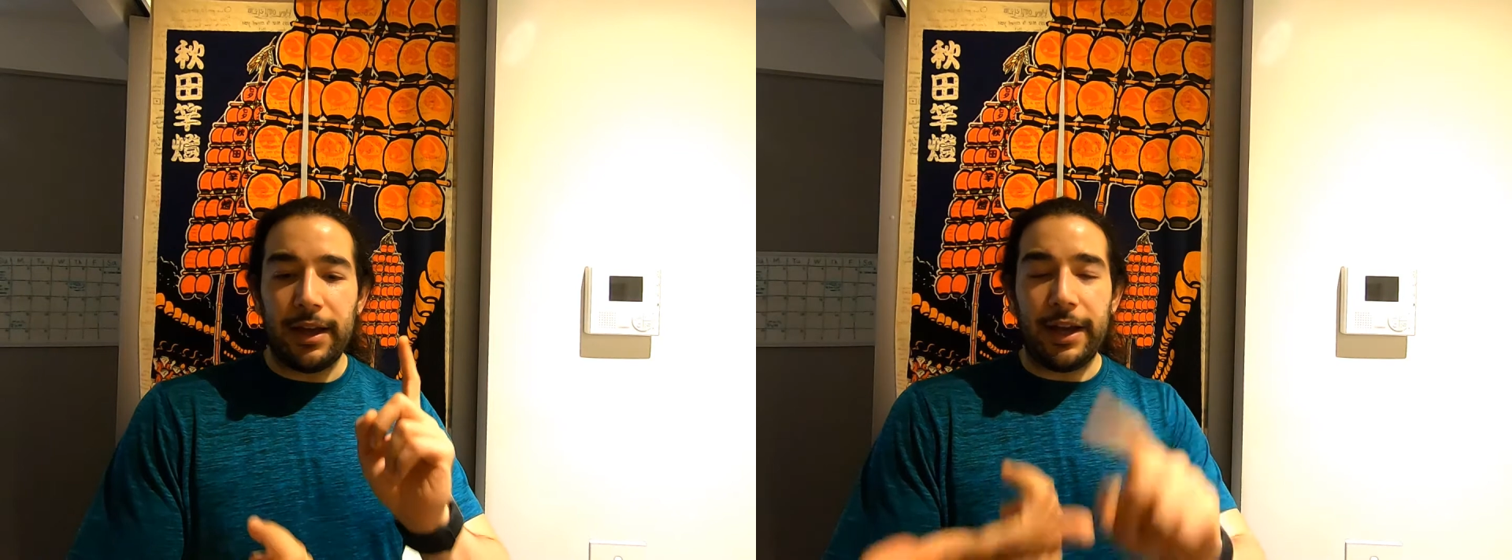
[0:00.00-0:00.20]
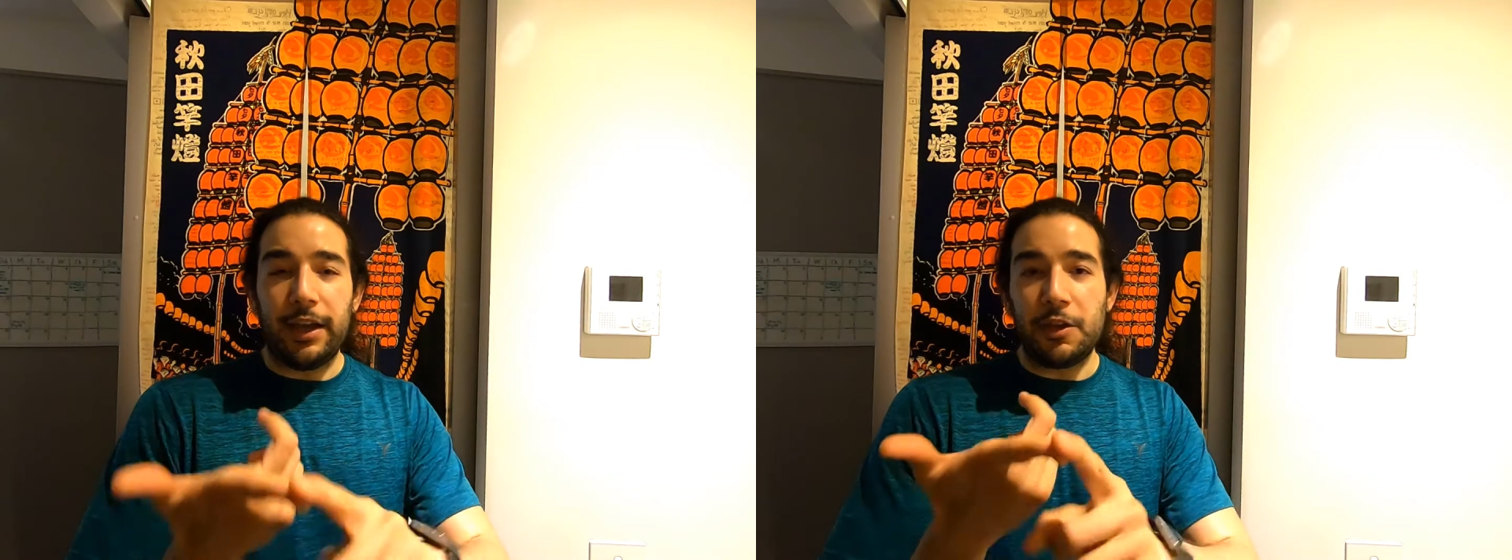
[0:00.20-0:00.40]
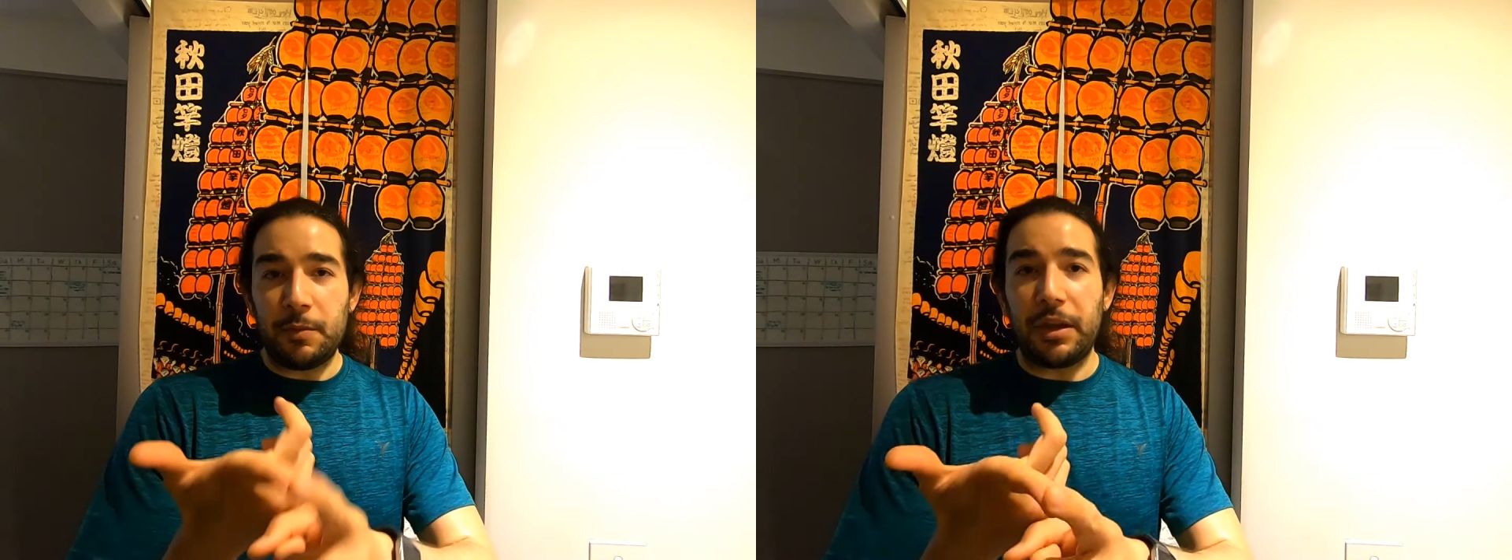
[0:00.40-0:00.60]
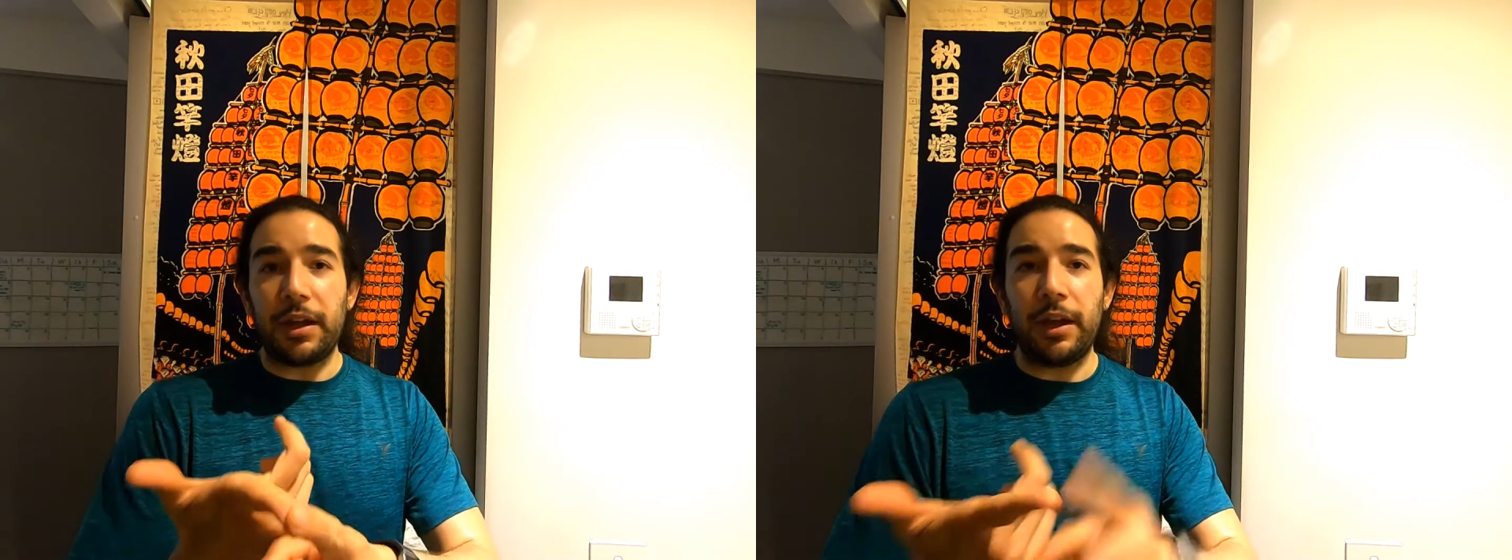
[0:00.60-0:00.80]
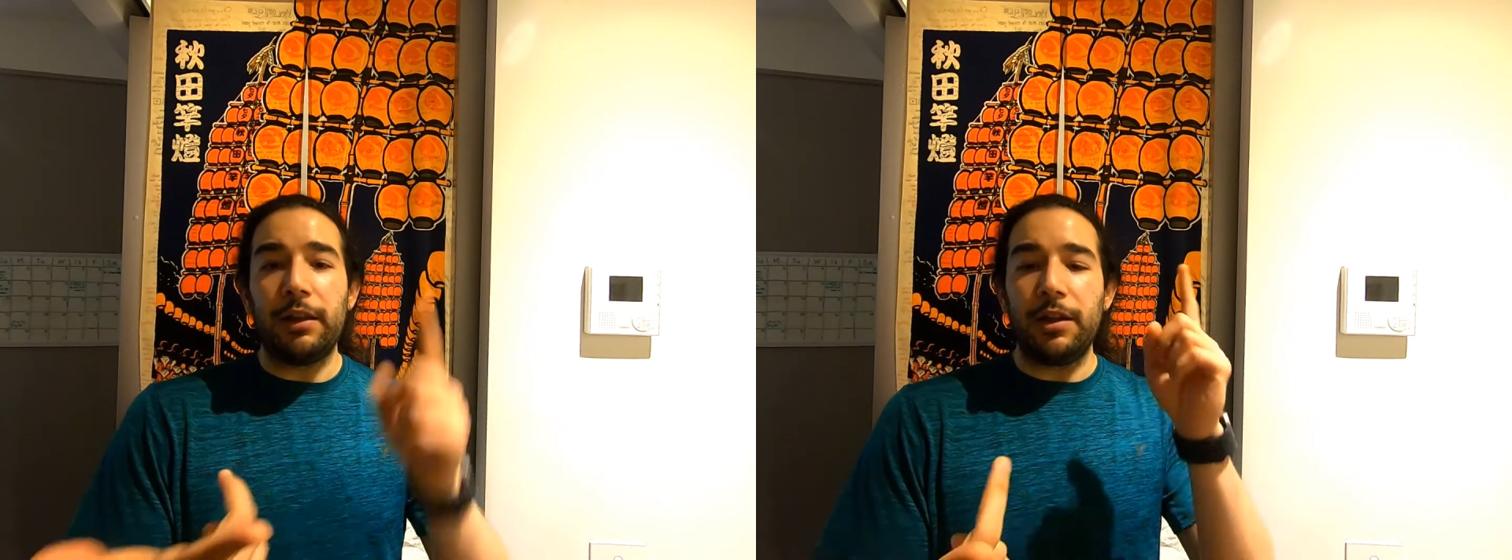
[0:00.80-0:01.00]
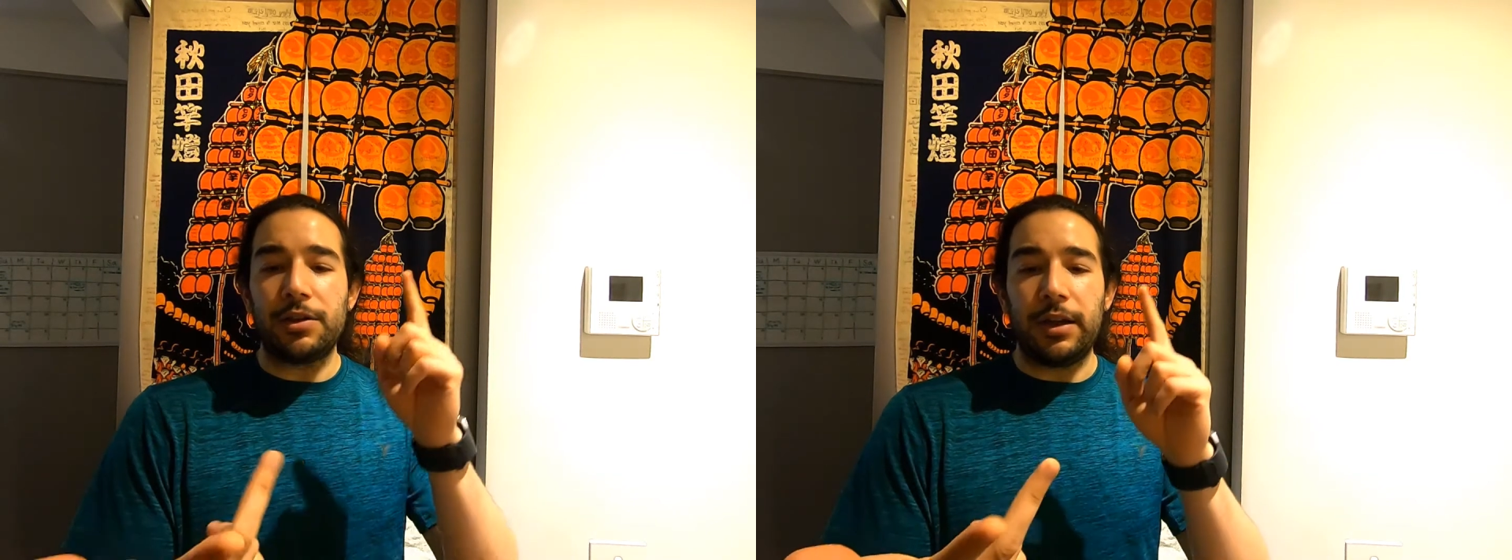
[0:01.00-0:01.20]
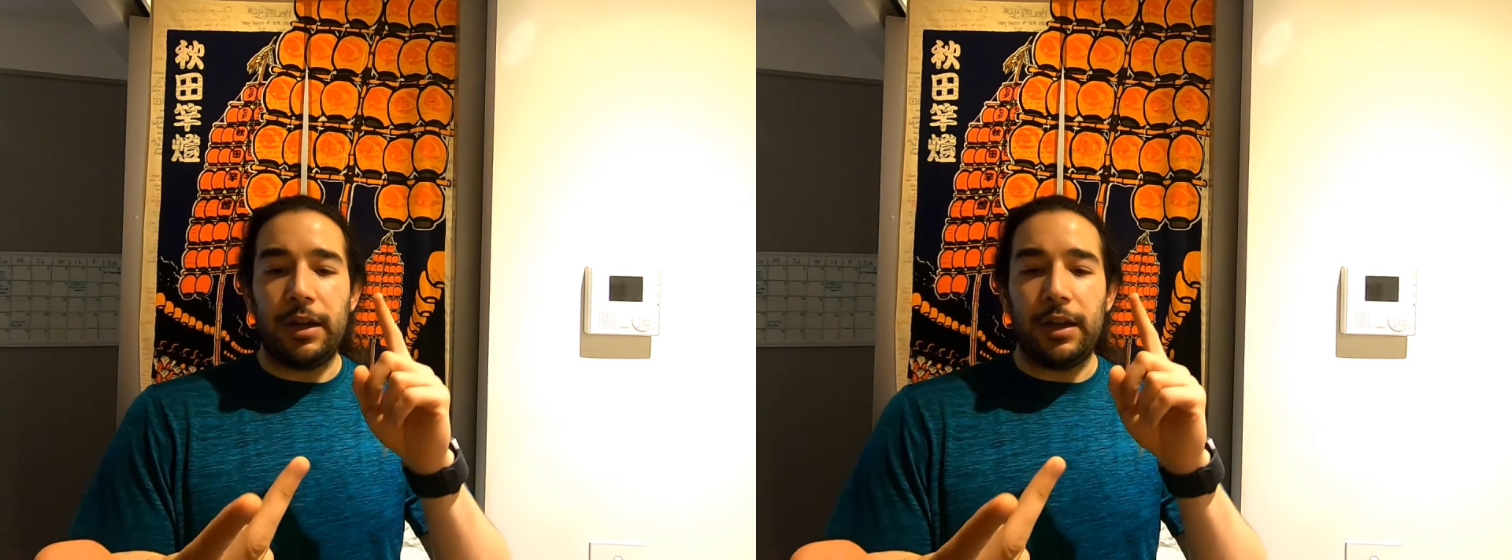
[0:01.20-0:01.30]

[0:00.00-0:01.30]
I speak English,